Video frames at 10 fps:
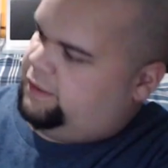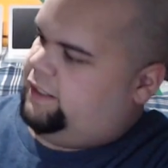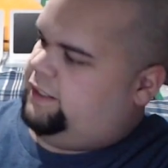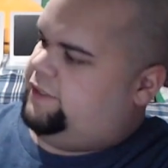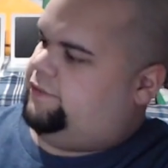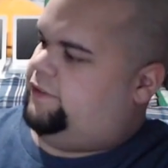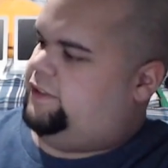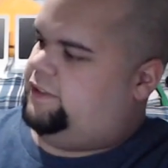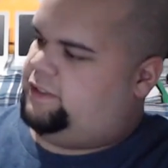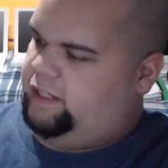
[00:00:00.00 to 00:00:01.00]
like a different,
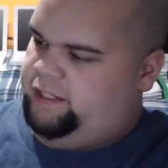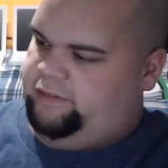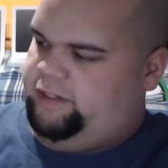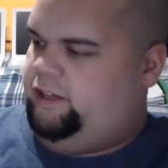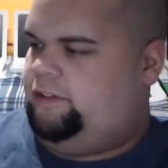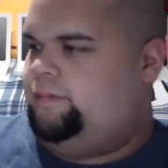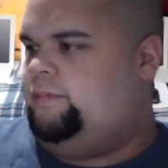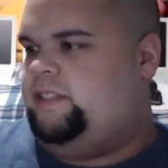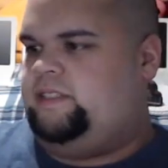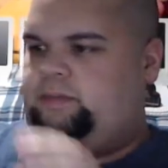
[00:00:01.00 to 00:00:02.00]
slightly different color,
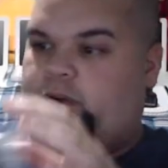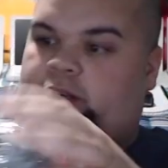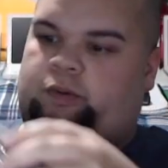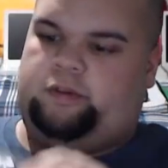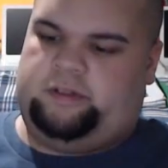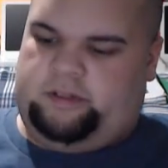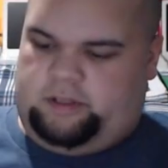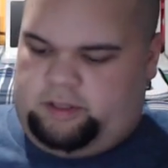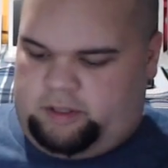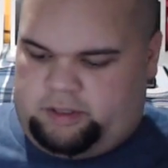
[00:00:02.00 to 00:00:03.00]
but it's what I ordered.
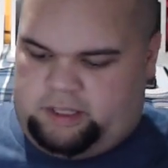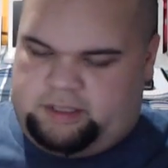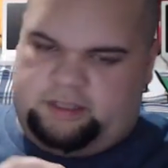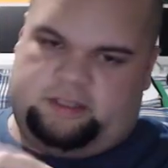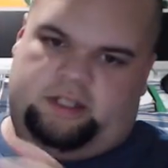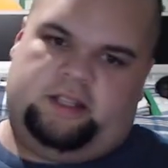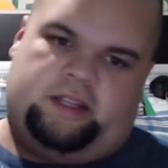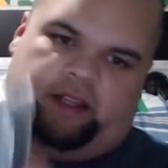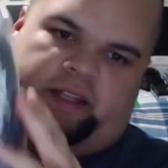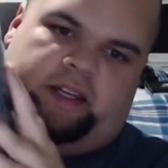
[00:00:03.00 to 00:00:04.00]
This is
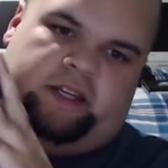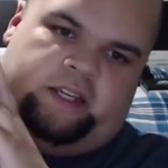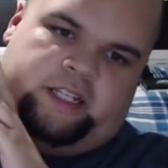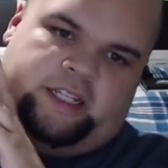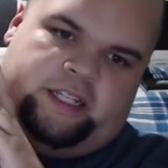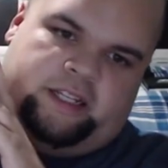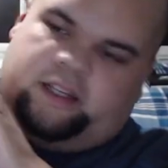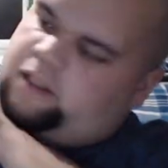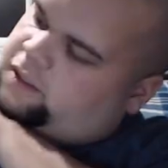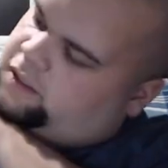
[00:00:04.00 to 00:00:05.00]
the,
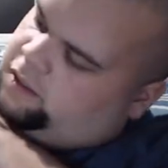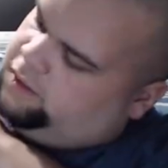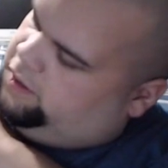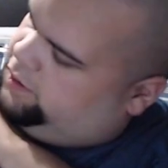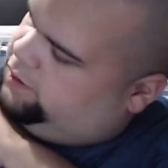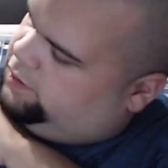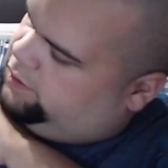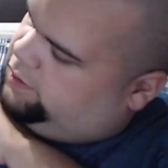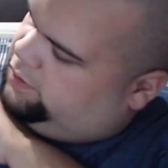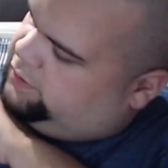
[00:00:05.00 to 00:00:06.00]

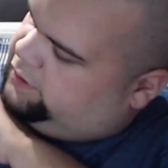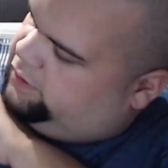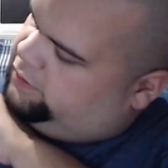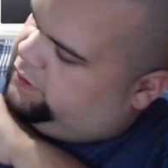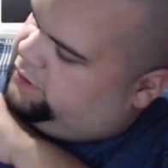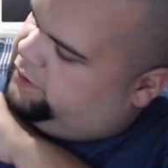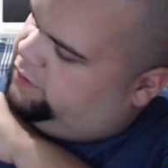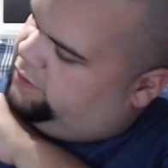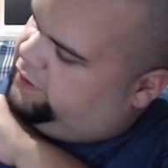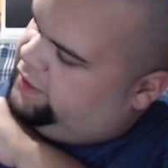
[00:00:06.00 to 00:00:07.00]
what's it called? It's
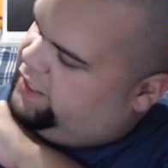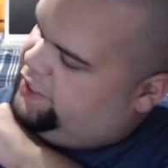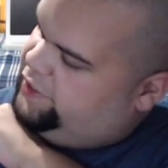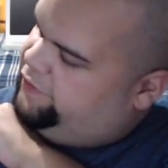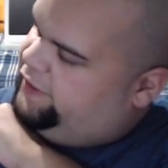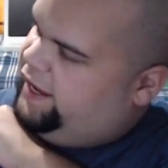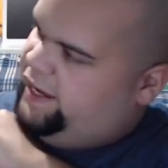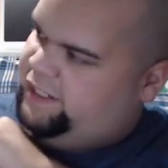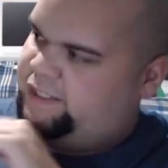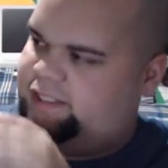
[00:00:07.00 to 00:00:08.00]
called the
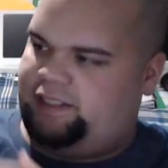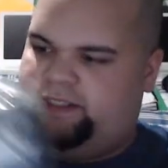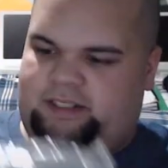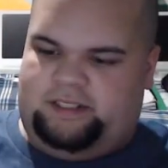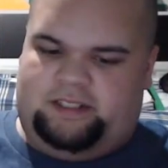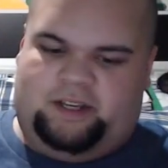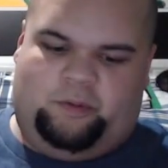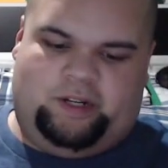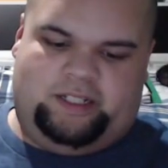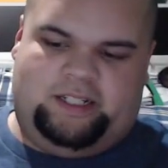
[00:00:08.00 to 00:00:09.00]
Evecase. And
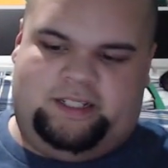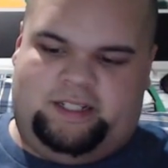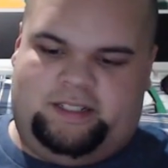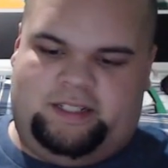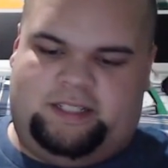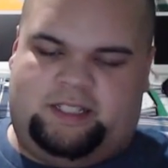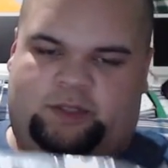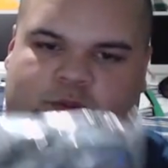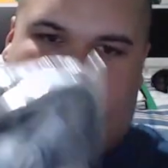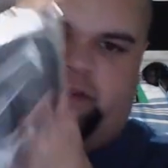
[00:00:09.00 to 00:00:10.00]
what it is, is it's a
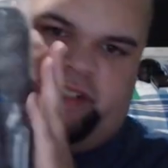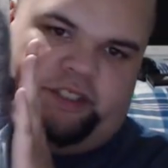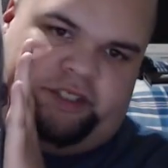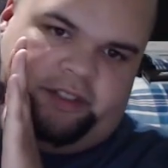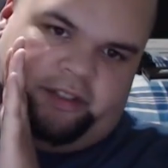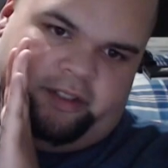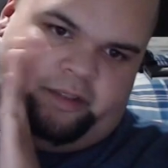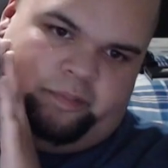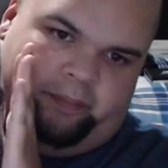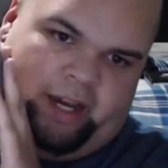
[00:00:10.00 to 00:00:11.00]
12 inch
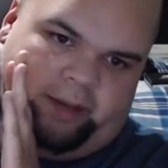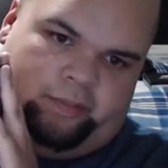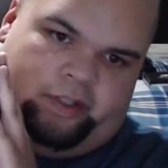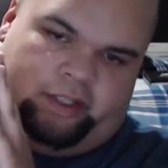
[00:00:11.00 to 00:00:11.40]
MacBook,